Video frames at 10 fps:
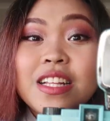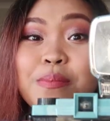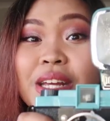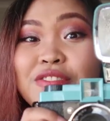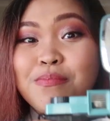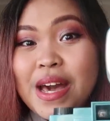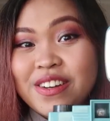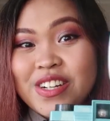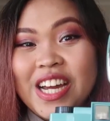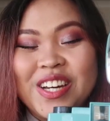little bit of
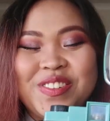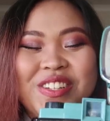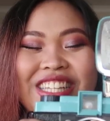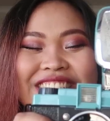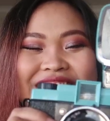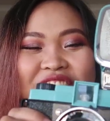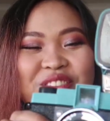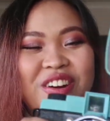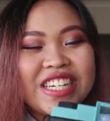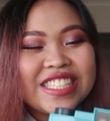background for this
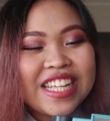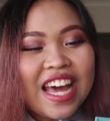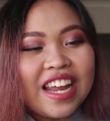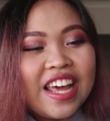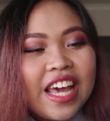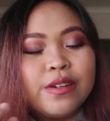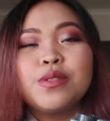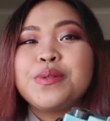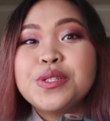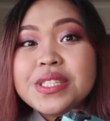camera is that it
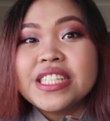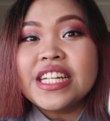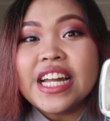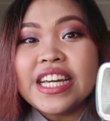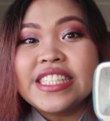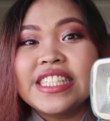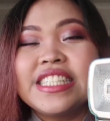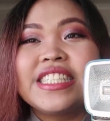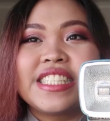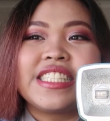was produced in the
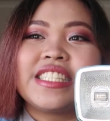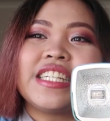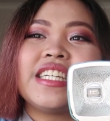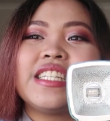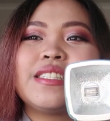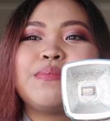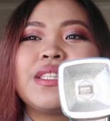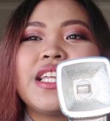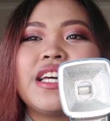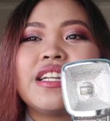1960s,
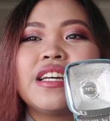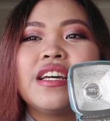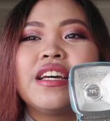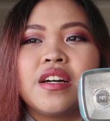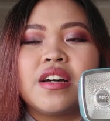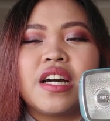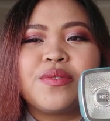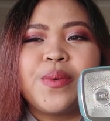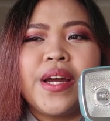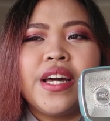but then
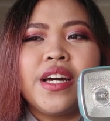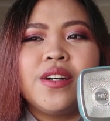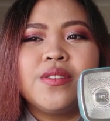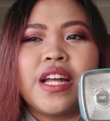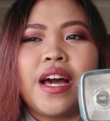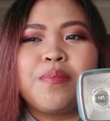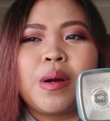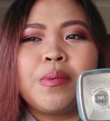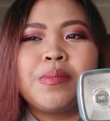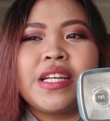around
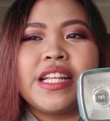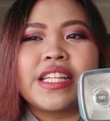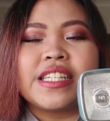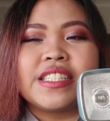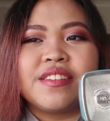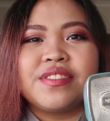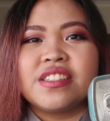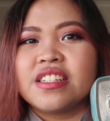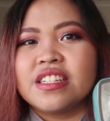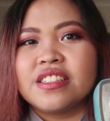probably like the
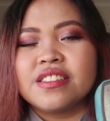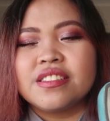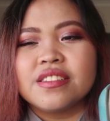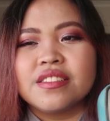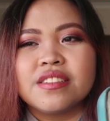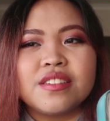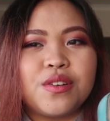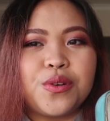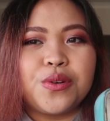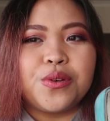70s,
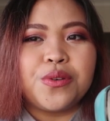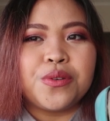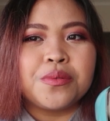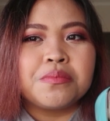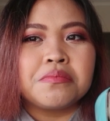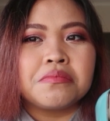or